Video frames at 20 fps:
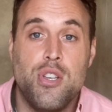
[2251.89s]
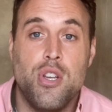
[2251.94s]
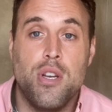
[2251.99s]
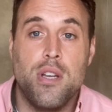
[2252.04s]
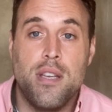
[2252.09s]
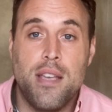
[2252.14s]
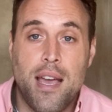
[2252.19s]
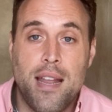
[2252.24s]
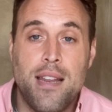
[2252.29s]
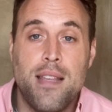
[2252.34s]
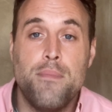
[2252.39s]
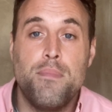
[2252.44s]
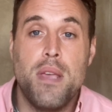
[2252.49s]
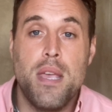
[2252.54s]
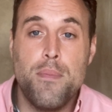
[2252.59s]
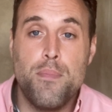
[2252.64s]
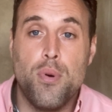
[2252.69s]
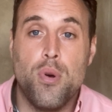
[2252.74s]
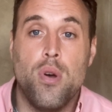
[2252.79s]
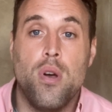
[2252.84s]
You're getting
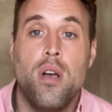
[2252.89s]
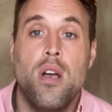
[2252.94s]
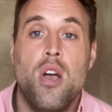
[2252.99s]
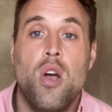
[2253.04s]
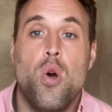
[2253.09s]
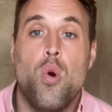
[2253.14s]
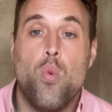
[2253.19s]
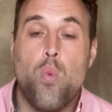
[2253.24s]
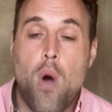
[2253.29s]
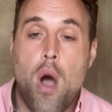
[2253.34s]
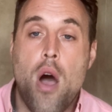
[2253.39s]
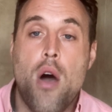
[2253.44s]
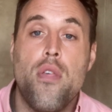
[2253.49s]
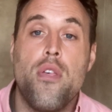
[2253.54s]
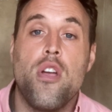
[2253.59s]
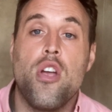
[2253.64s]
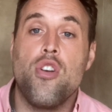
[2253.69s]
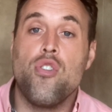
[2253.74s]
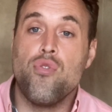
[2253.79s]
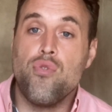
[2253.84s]
people, while
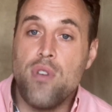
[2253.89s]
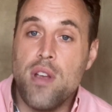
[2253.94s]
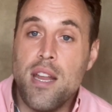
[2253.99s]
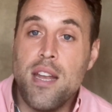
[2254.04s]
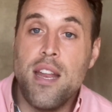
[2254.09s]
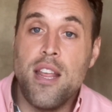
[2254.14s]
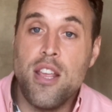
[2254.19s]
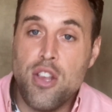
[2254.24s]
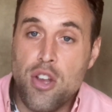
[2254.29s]
they're reading